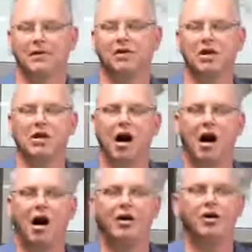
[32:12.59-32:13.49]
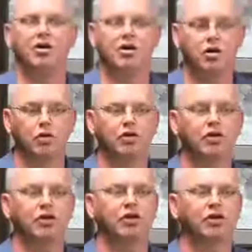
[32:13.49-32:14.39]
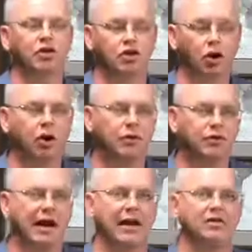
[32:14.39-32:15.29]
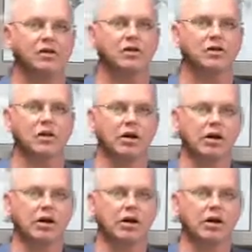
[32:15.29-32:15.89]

You see, God uses the circumstances